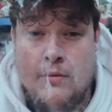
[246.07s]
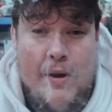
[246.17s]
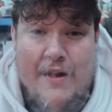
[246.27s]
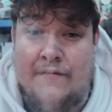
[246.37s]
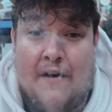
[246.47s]

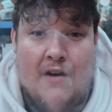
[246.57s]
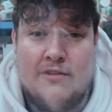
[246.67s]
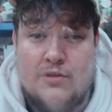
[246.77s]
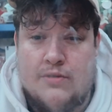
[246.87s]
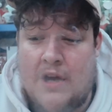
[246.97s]
But as far
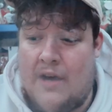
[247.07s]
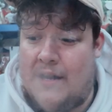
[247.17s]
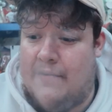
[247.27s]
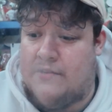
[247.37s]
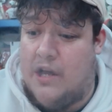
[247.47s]
as
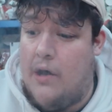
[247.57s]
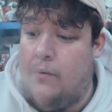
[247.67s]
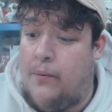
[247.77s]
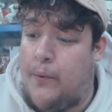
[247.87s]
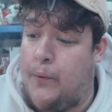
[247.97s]
alternatives go,
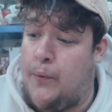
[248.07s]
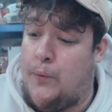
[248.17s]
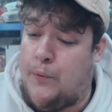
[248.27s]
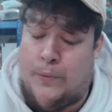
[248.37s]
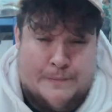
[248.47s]

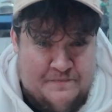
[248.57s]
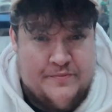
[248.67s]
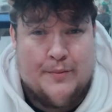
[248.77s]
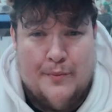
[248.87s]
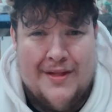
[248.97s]

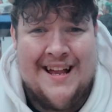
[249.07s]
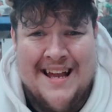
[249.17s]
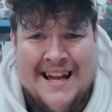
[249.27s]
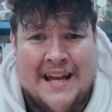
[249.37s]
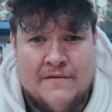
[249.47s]

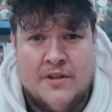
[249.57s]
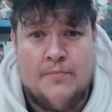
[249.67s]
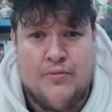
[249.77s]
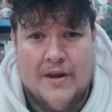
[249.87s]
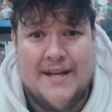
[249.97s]
it gives a
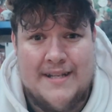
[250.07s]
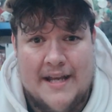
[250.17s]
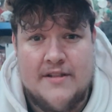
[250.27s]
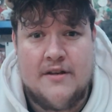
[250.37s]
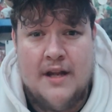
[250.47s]
pretty
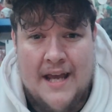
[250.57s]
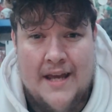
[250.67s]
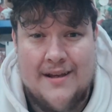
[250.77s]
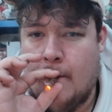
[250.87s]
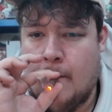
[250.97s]
decent hit.